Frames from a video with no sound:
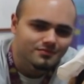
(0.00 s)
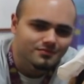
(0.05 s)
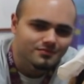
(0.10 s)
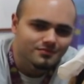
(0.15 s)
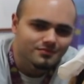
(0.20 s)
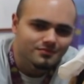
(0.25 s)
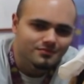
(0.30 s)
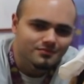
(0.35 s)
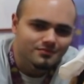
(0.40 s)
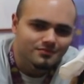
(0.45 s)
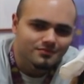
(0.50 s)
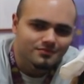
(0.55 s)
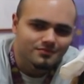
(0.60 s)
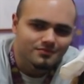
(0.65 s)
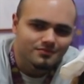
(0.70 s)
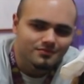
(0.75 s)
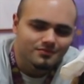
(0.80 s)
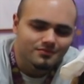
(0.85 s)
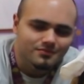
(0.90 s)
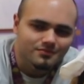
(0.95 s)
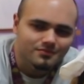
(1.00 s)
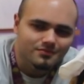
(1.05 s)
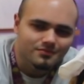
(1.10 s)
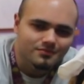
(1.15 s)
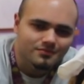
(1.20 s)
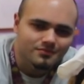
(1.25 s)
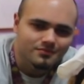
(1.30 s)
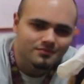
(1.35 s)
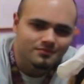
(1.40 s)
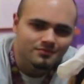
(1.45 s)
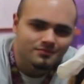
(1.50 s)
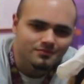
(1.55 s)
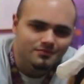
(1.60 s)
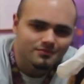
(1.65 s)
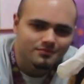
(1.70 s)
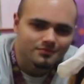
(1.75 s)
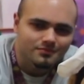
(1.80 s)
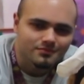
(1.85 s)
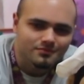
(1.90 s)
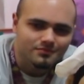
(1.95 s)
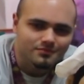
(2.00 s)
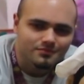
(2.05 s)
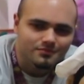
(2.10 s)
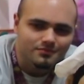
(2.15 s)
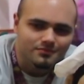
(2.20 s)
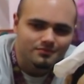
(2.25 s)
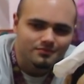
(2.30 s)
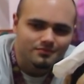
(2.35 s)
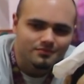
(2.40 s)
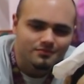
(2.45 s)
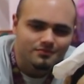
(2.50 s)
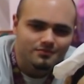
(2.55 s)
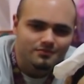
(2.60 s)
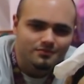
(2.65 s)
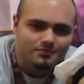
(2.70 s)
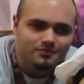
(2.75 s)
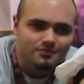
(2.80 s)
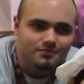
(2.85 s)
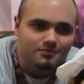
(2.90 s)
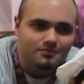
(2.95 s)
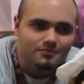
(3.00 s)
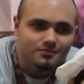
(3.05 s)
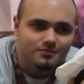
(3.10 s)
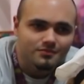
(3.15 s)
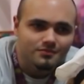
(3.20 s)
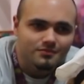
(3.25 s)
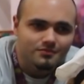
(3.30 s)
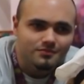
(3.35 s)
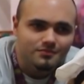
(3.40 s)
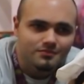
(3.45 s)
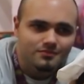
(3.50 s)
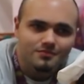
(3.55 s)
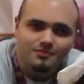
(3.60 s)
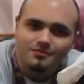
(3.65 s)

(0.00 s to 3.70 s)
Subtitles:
[no speech]